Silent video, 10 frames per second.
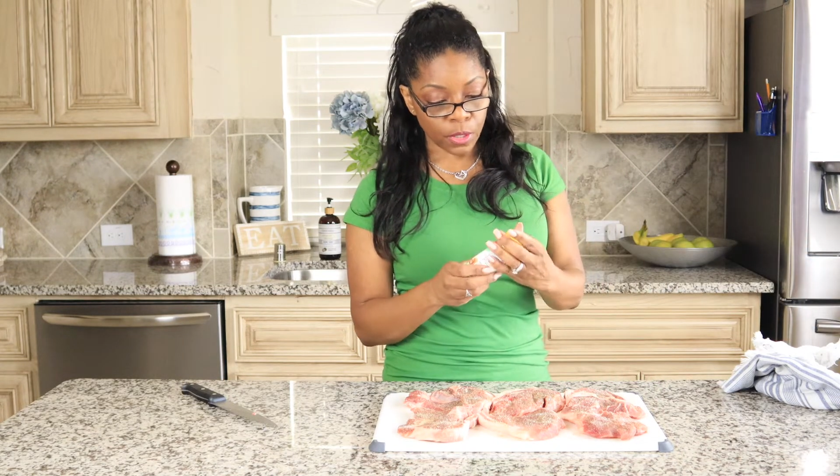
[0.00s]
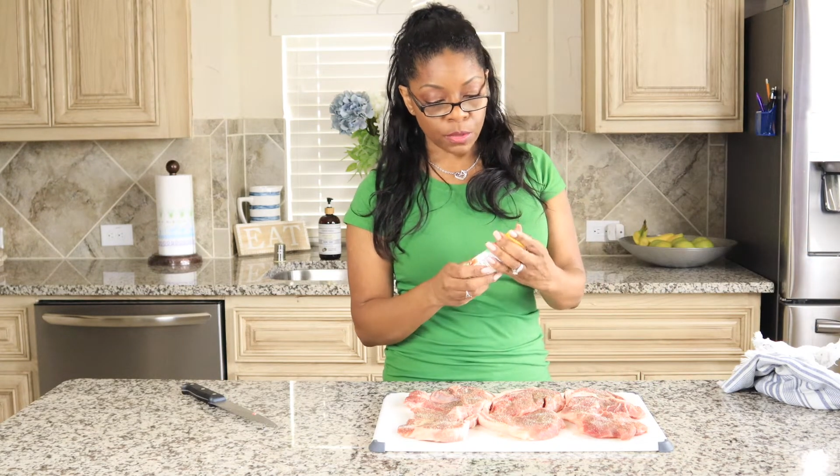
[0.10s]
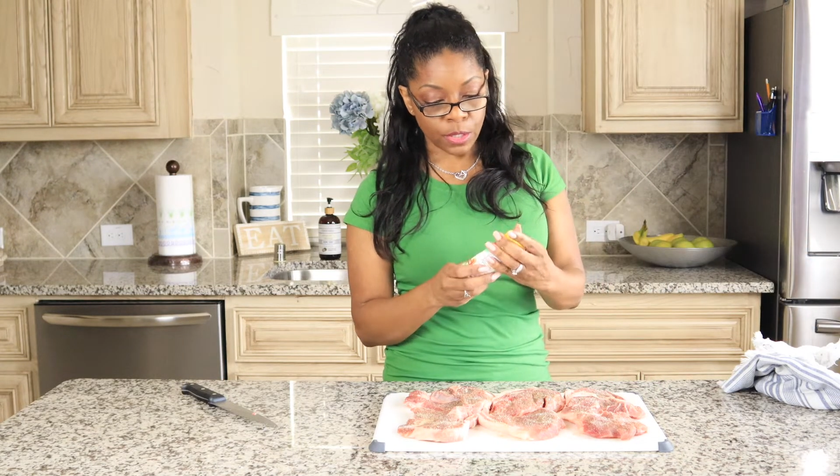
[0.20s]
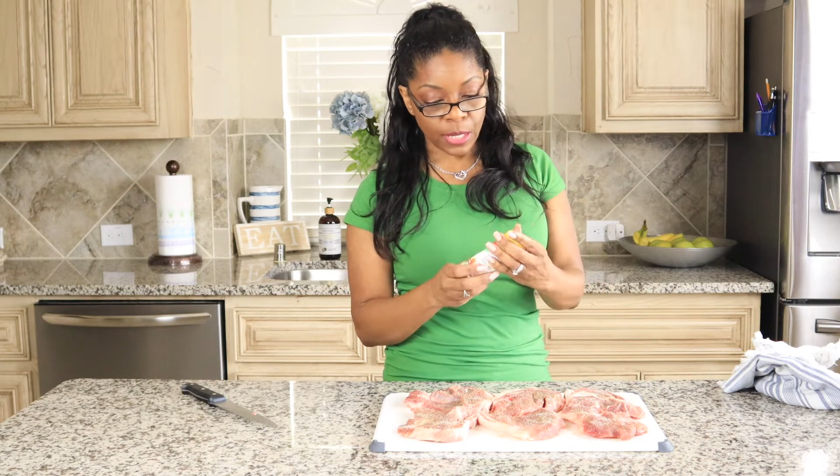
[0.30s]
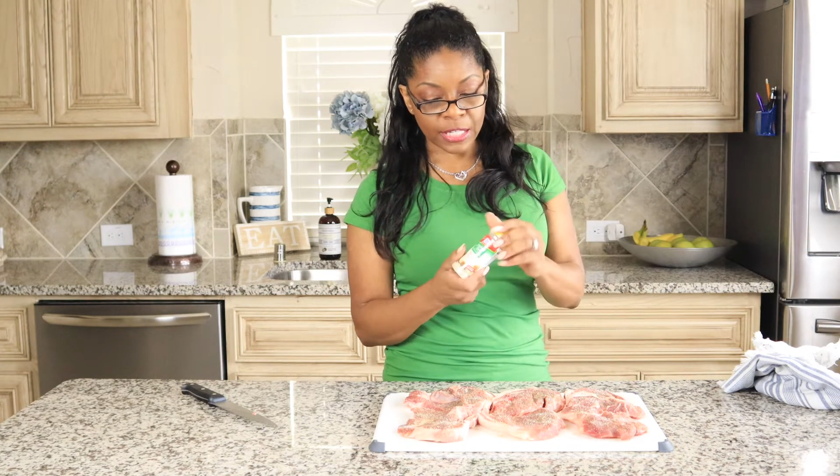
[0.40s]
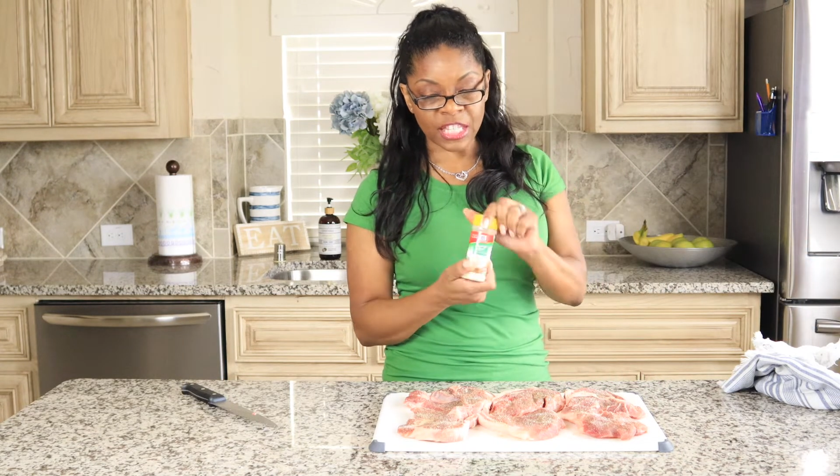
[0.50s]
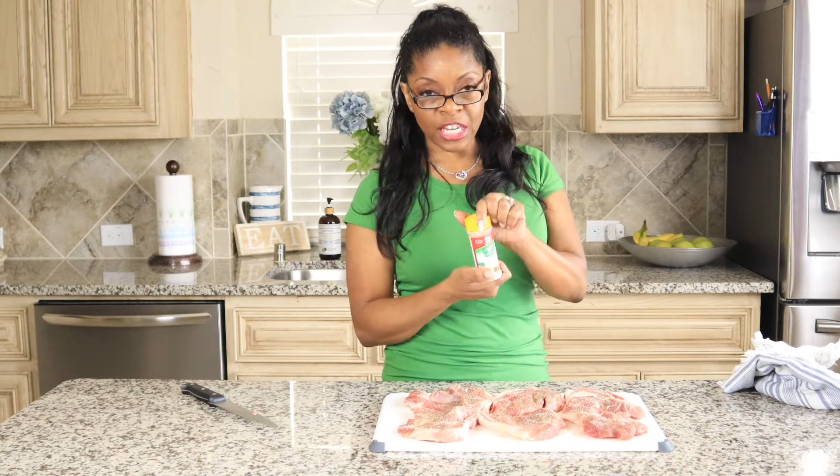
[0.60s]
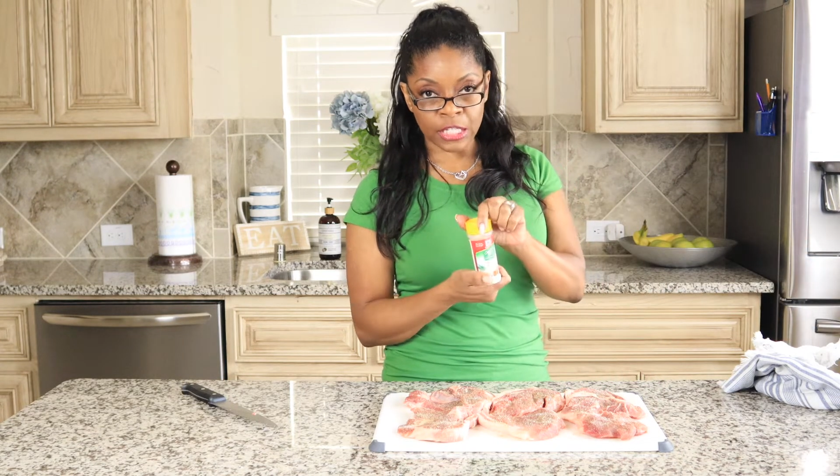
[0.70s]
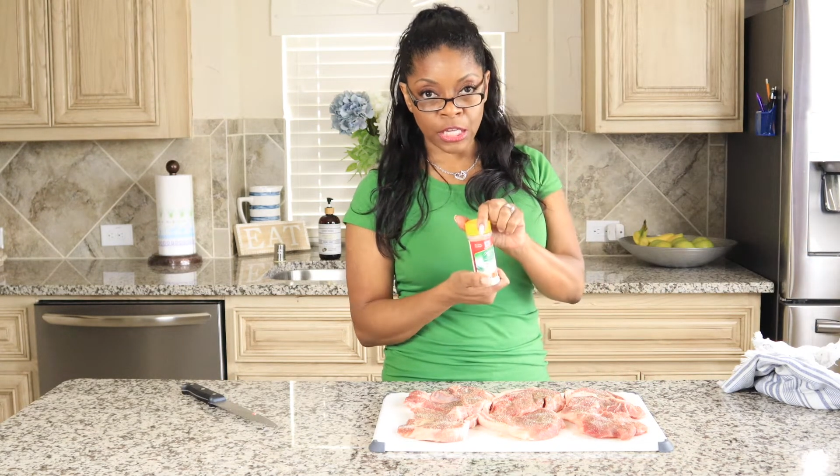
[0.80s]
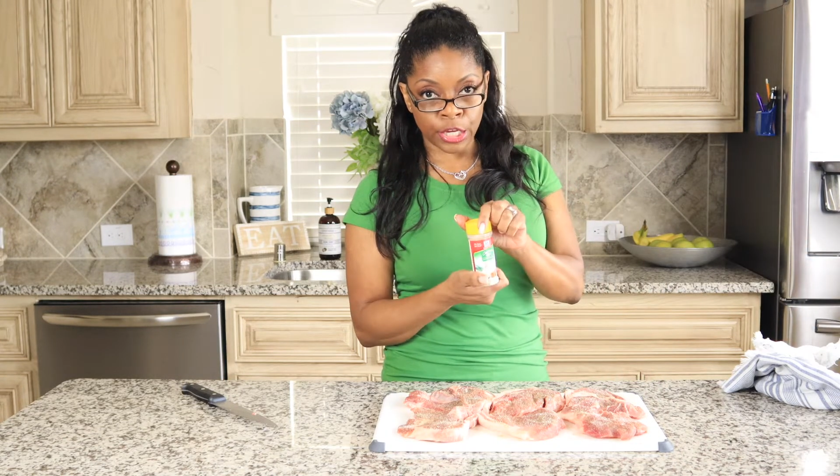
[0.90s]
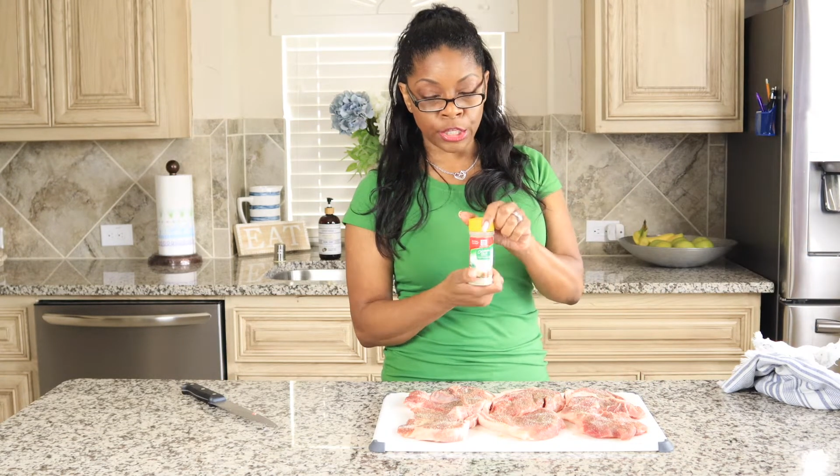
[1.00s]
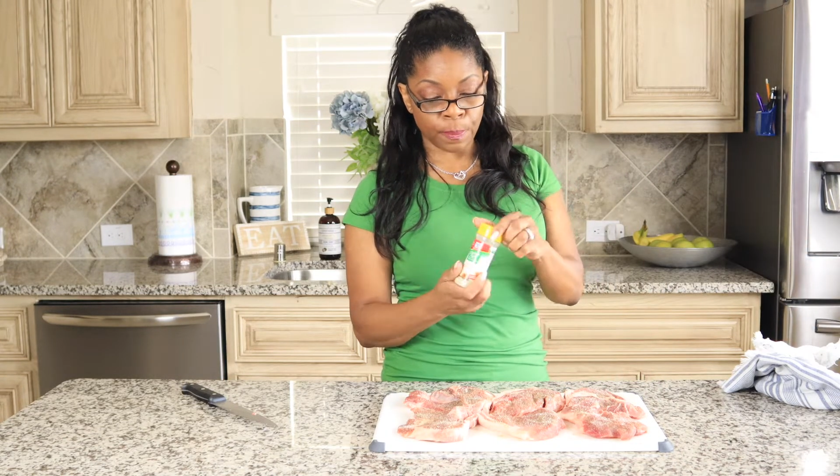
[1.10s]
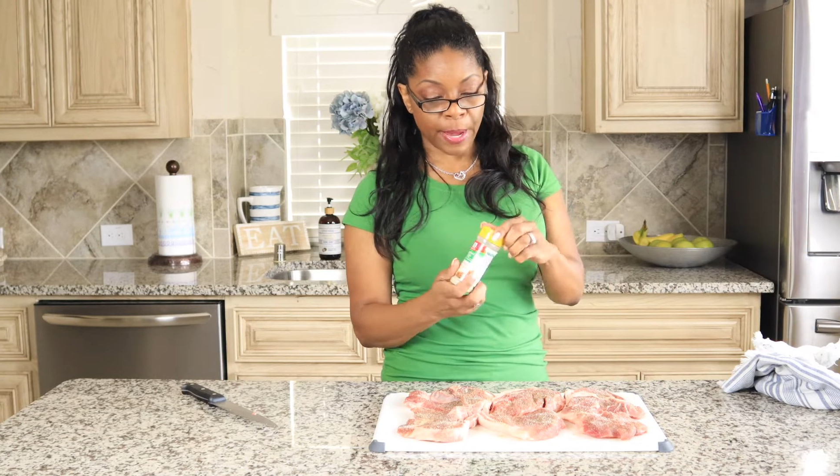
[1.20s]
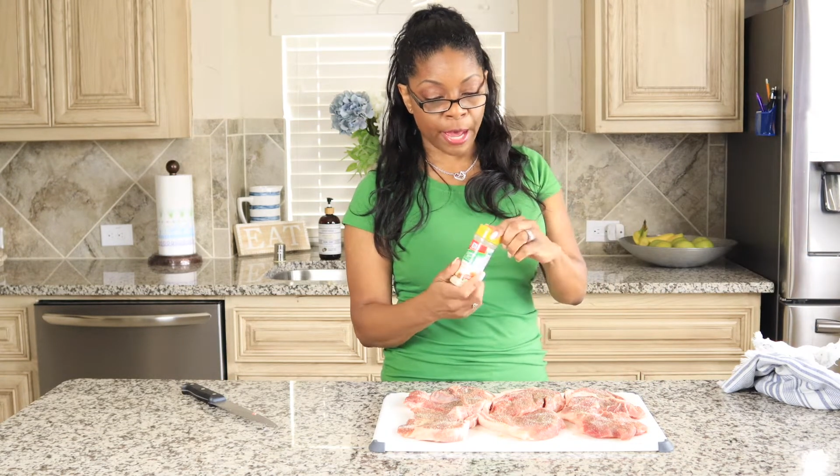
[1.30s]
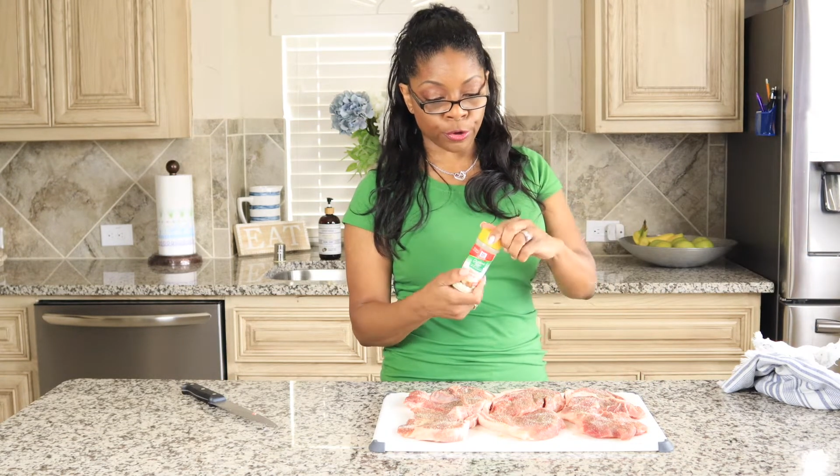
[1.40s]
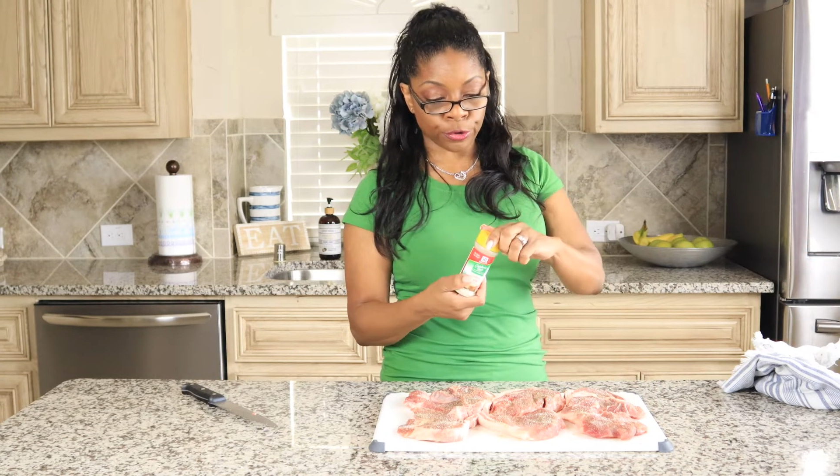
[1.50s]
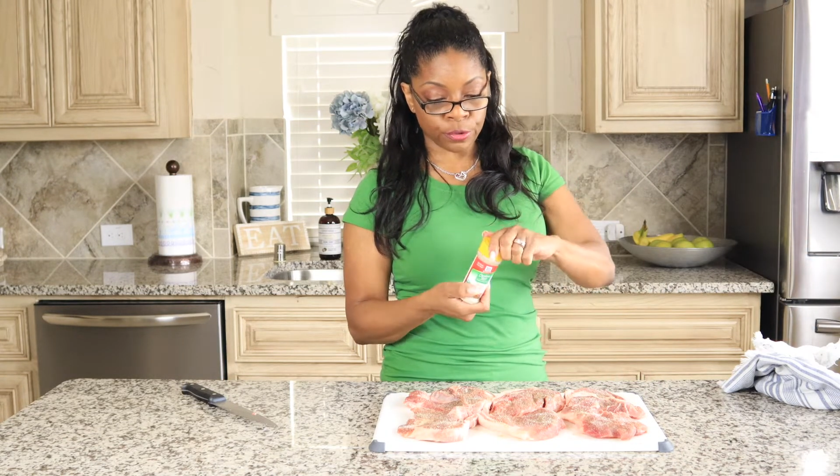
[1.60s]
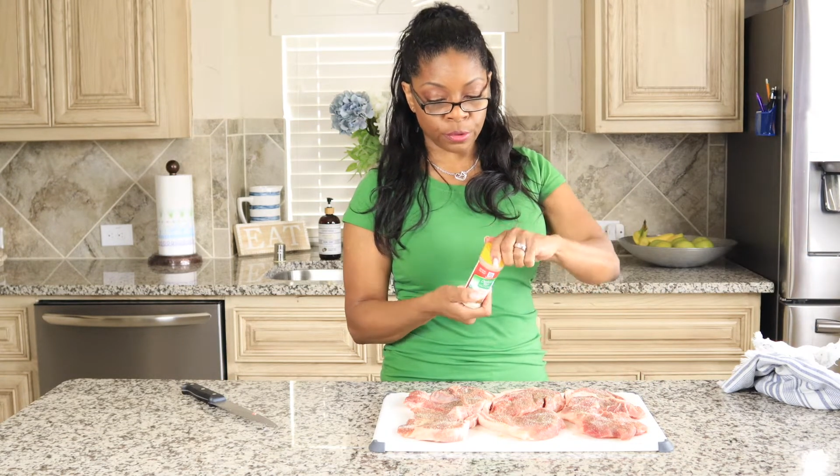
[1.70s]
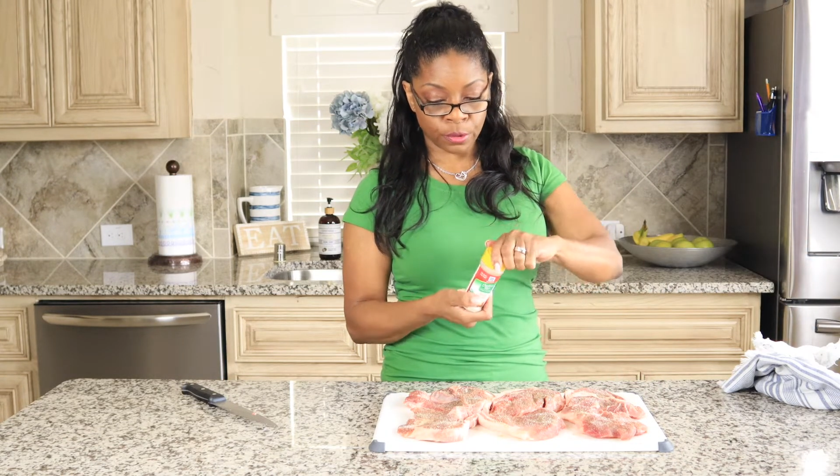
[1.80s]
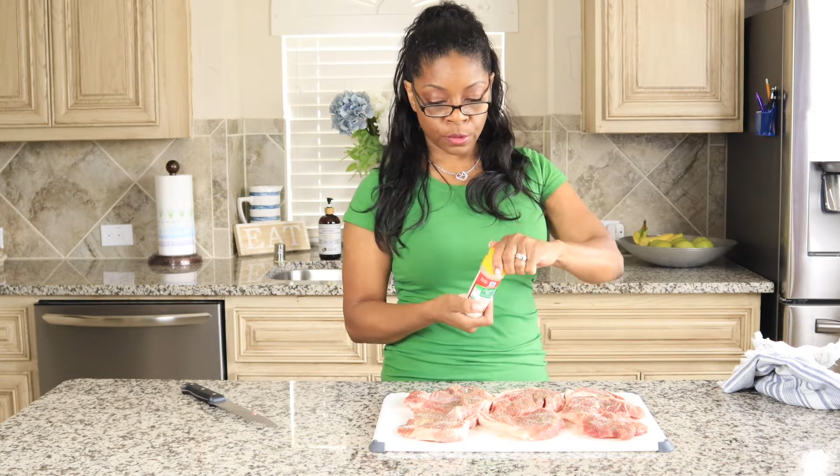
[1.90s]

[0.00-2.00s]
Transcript: The next thing is onion powder.